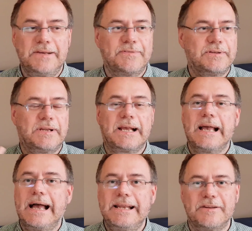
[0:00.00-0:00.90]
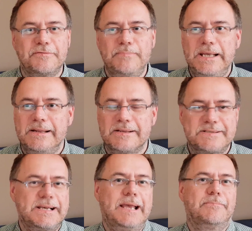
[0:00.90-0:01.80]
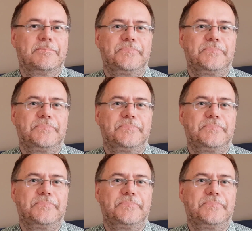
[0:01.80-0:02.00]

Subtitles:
even though they kind of mean the same.